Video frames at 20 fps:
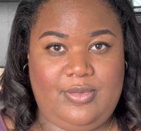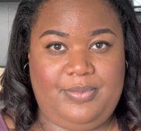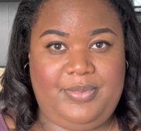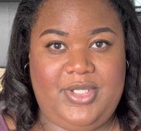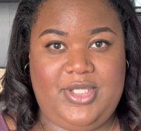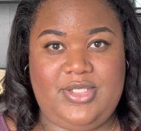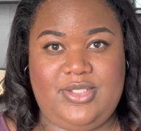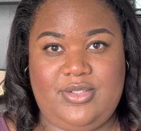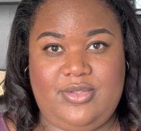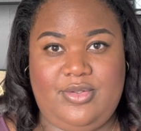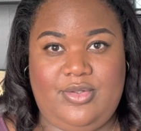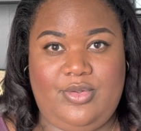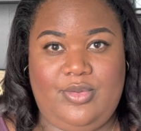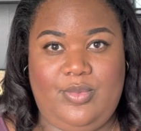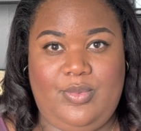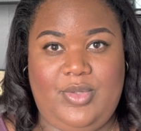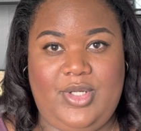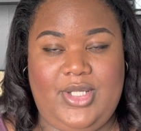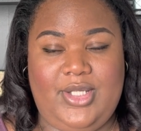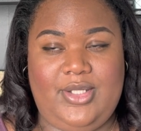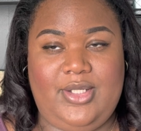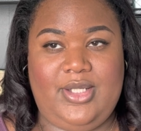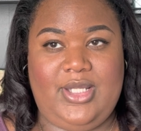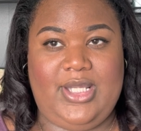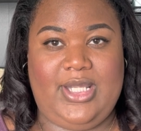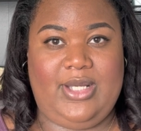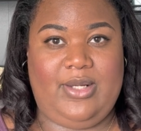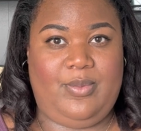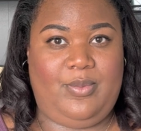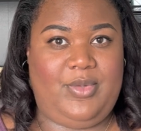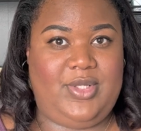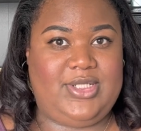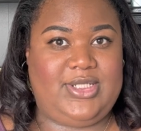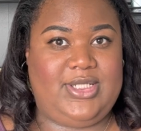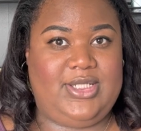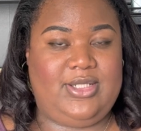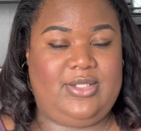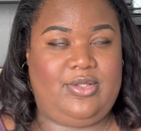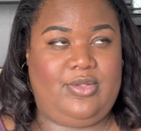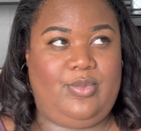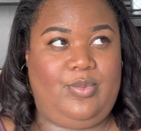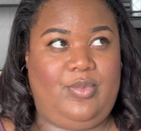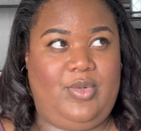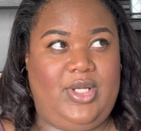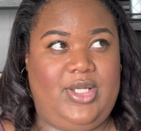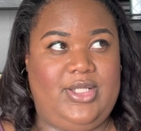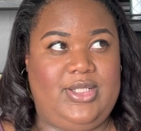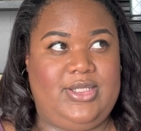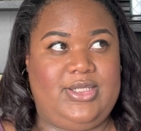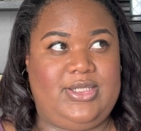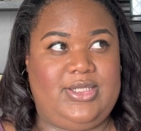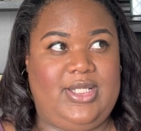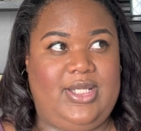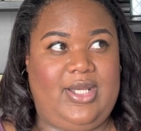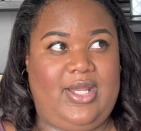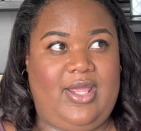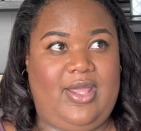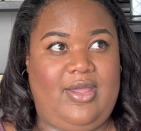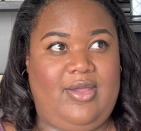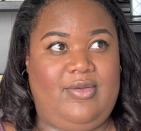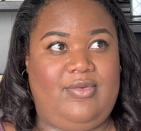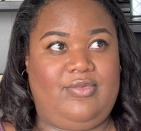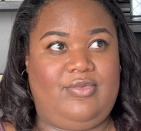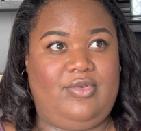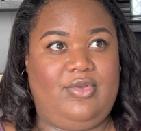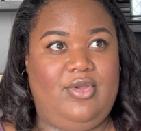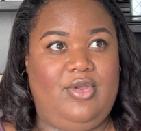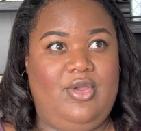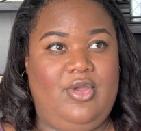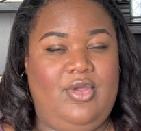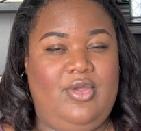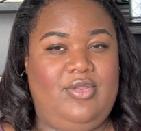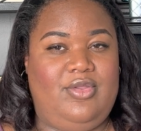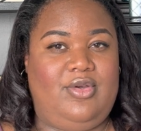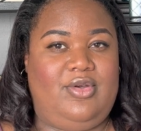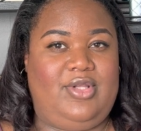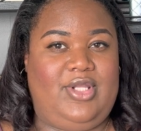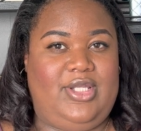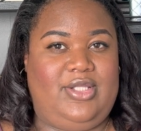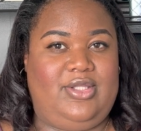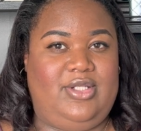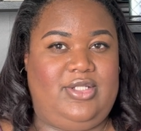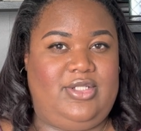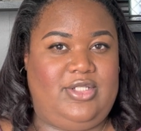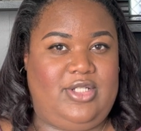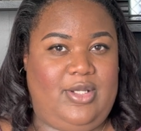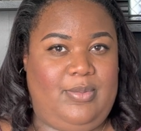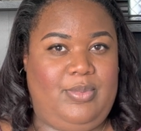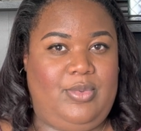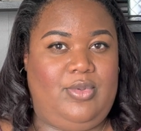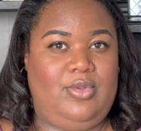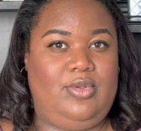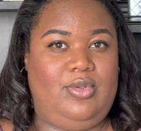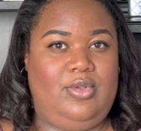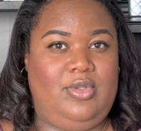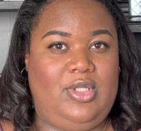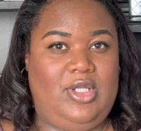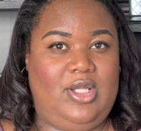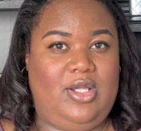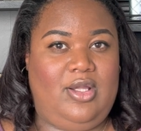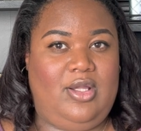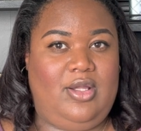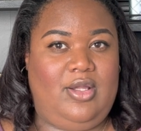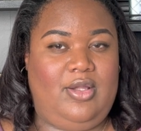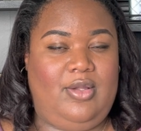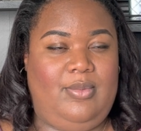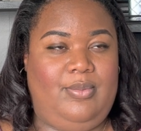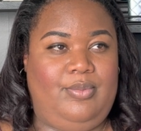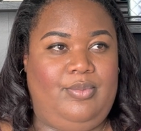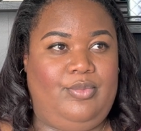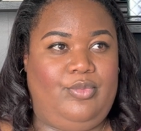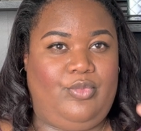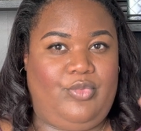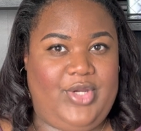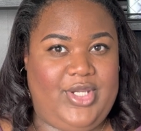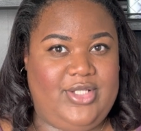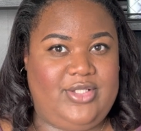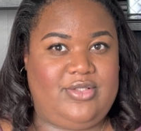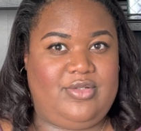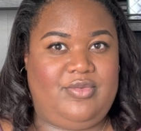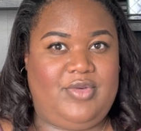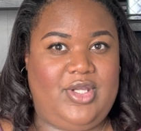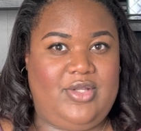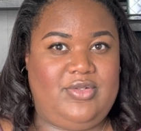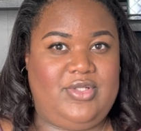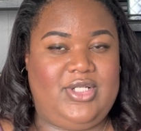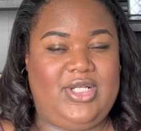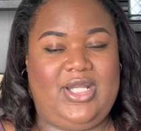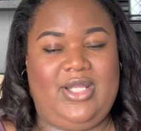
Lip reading: B01. It wasn't the ones that are like the double rings around it.